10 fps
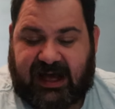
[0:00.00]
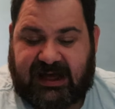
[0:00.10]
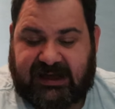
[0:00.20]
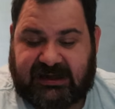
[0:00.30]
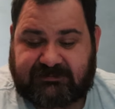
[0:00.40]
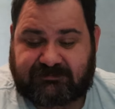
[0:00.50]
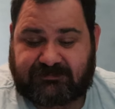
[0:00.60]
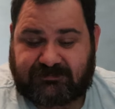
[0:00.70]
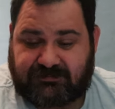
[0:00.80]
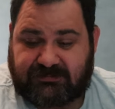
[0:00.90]

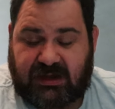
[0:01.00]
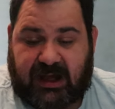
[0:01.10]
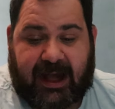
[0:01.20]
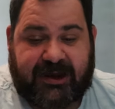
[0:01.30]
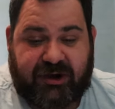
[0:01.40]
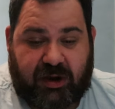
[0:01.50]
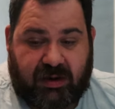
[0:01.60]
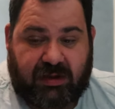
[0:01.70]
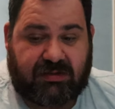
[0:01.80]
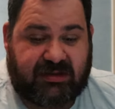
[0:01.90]
I
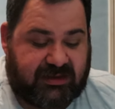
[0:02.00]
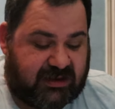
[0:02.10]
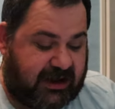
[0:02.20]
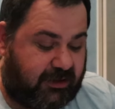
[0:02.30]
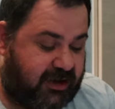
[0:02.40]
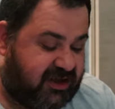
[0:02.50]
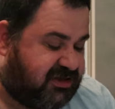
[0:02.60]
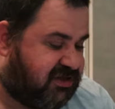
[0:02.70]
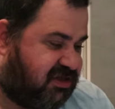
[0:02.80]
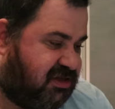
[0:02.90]
know that there
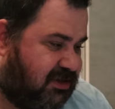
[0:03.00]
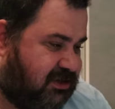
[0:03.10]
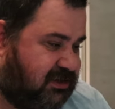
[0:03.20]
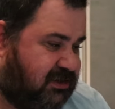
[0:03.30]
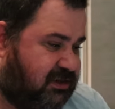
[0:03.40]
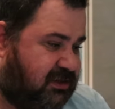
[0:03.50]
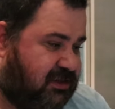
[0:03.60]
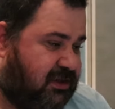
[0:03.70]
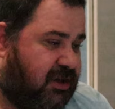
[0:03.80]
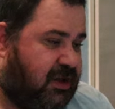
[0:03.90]
is
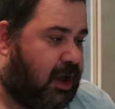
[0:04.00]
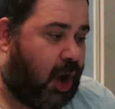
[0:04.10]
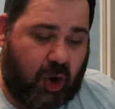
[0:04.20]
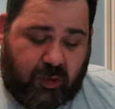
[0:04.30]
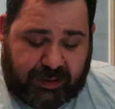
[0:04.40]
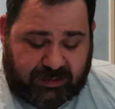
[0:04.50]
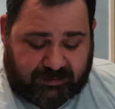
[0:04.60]
hope.